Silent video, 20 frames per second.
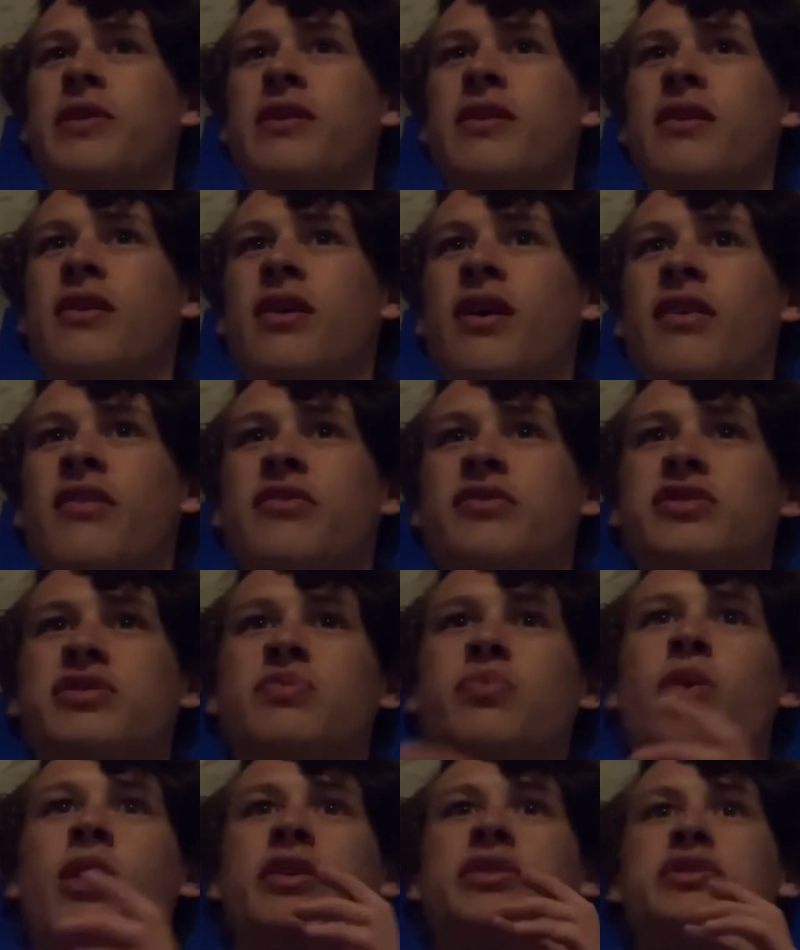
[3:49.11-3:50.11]
you guys are
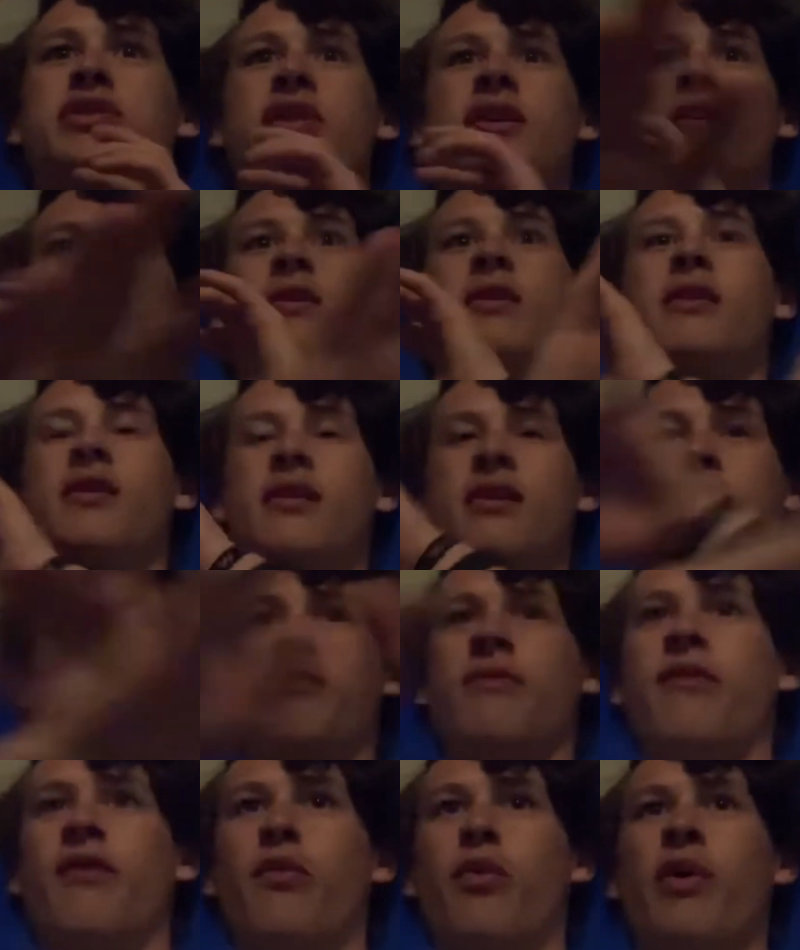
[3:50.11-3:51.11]
just watching
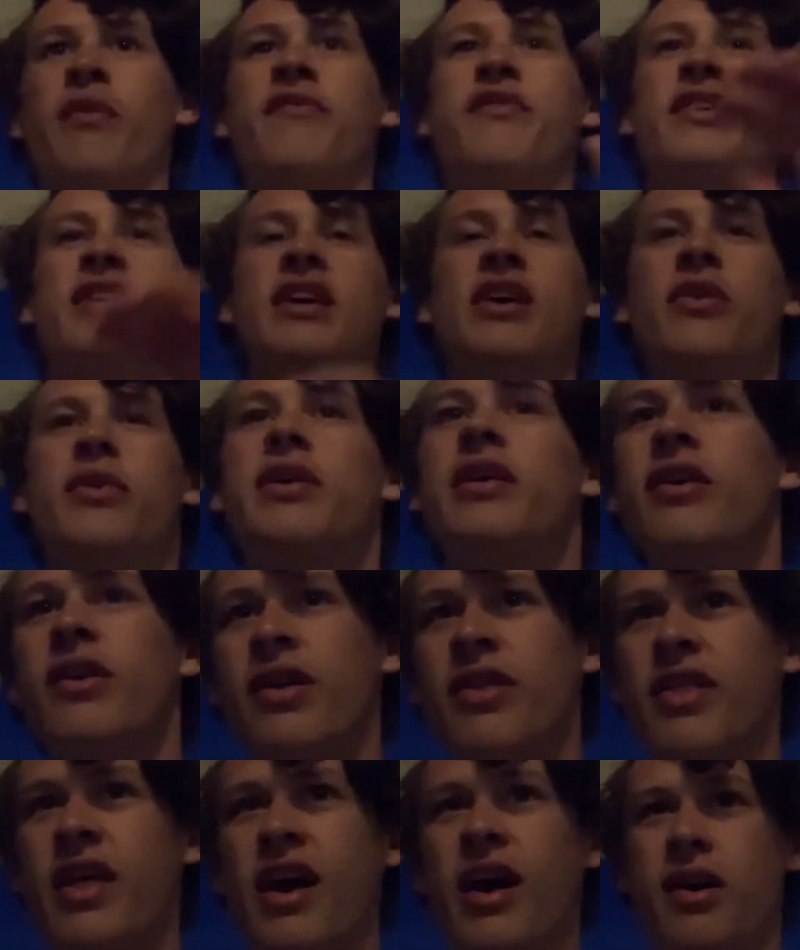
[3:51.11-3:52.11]
one video here
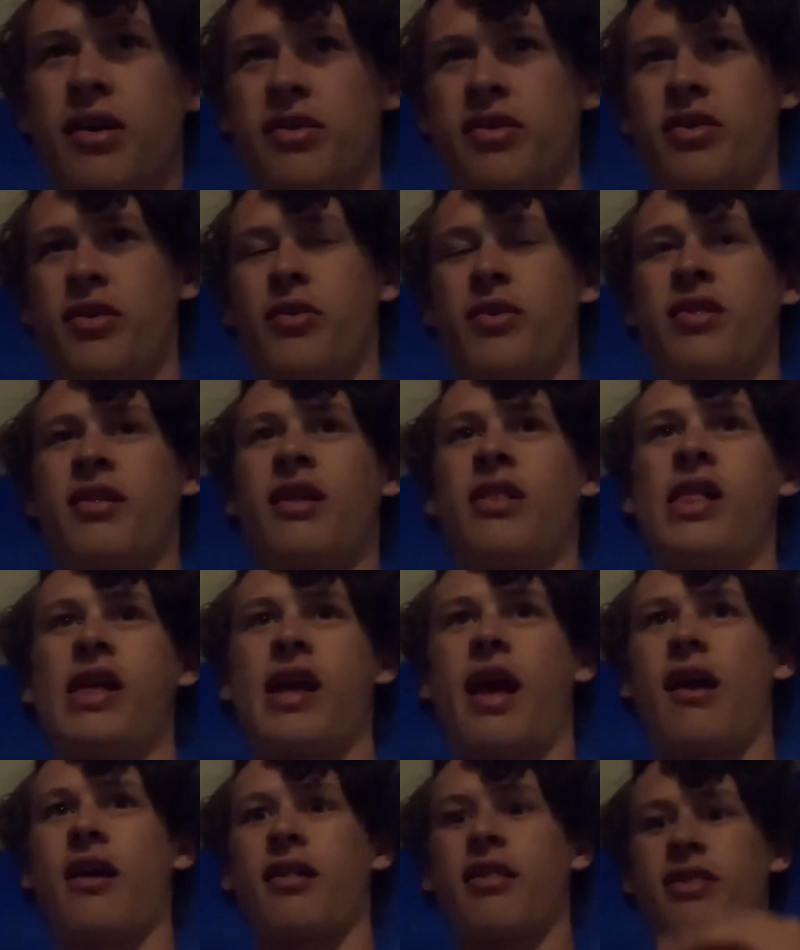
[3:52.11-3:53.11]
and there, so it's not like
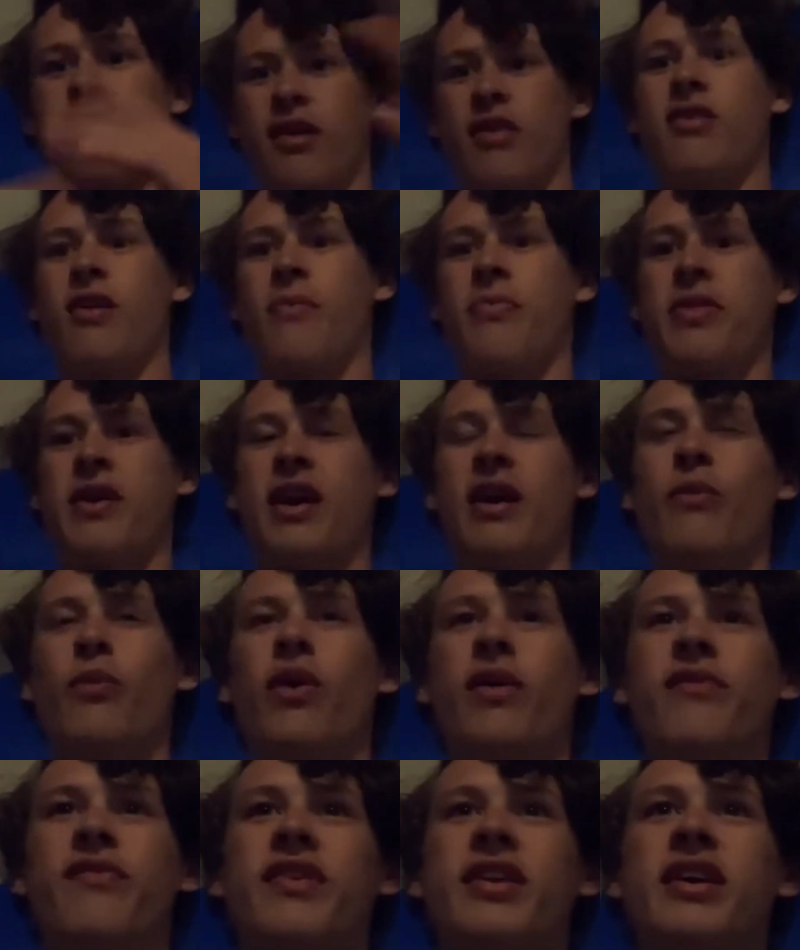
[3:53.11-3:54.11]
I can say something in
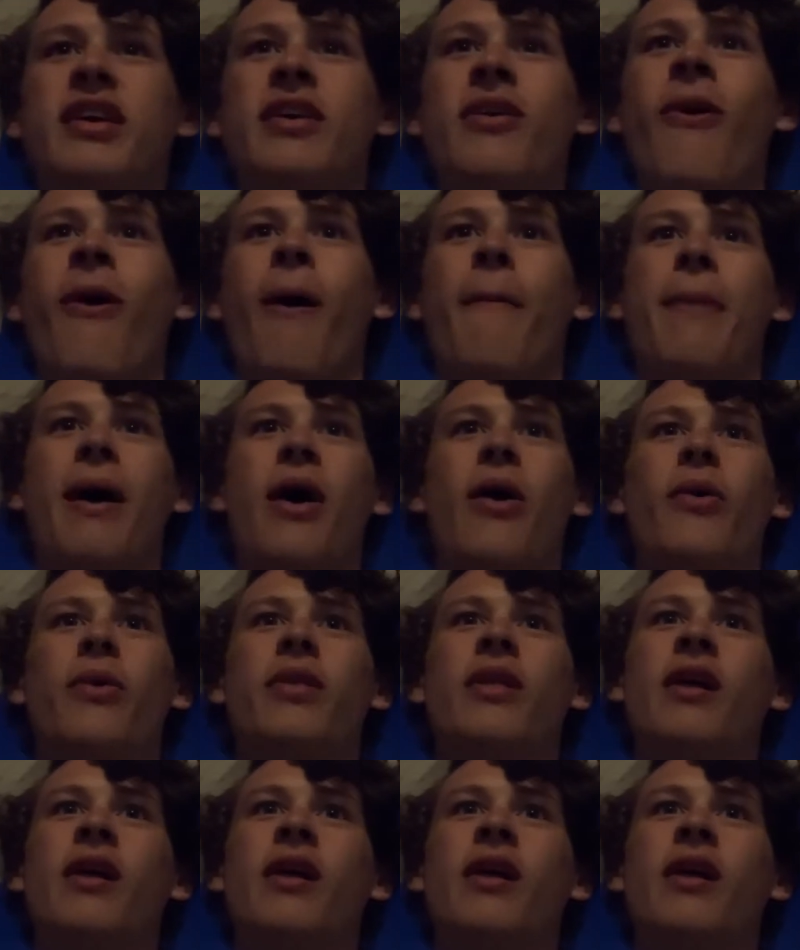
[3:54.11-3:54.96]
one video about